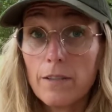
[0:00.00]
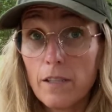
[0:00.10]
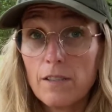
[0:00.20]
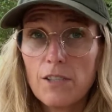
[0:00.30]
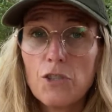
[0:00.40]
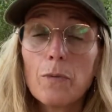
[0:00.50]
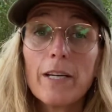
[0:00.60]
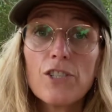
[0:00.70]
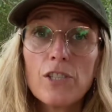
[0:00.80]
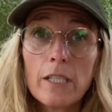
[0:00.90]

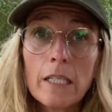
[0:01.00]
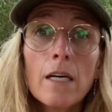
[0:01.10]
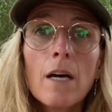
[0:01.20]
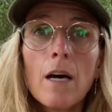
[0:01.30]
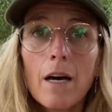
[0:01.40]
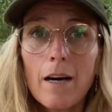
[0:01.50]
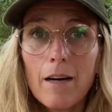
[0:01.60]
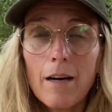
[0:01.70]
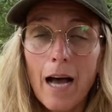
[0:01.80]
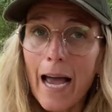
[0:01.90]
situation.
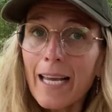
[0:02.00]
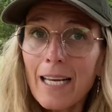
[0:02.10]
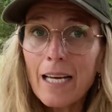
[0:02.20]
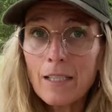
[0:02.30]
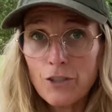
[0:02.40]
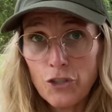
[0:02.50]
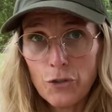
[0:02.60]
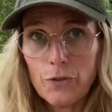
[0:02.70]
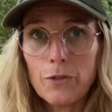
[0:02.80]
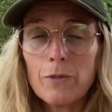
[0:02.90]
I can
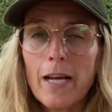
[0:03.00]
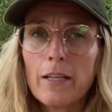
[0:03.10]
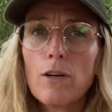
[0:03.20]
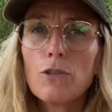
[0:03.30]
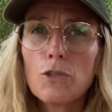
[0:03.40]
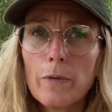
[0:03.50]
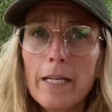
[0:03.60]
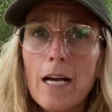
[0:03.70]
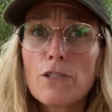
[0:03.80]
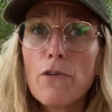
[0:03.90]
assure you that Costa
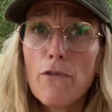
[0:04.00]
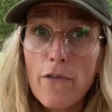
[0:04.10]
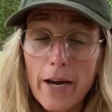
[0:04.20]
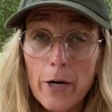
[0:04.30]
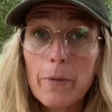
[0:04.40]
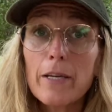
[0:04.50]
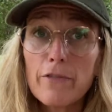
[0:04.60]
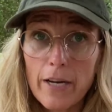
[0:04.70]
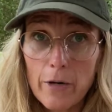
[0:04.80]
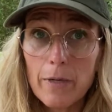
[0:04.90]
Rica is a very,
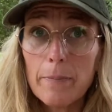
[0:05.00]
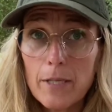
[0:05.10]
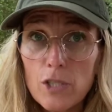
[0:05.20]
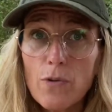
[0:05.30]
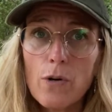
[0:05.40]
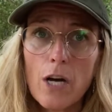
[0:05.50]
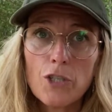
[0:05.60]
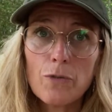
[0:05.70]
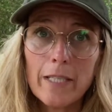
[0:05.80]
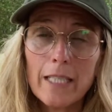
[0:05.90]
very peaceful
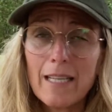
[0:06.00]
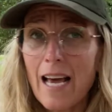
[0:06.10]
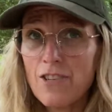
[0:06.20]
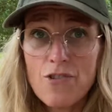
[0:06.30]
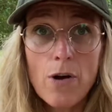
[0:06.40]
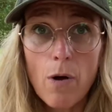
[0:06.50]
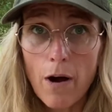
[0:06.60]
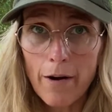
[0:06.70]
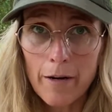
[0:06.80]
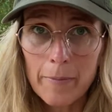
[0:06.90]
country. It has no
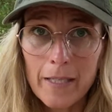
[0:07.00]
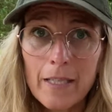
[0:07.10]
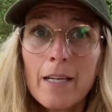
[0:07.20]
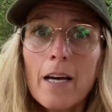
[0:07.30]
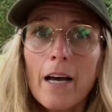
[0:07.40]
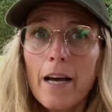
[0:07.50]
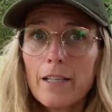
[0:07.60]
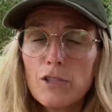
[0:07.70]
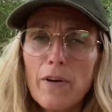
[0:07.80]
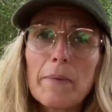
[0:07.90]
army. It
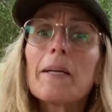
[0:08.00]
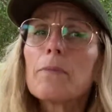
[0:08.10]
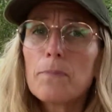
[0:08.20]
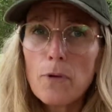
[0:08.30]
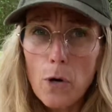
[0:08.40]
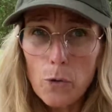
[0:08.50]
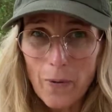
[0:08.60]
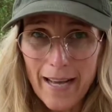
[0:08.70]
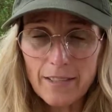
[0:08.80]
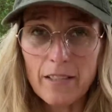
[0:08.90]
is very
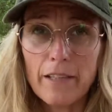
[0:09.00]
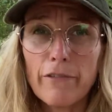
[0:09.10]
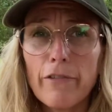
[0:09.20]
progressive.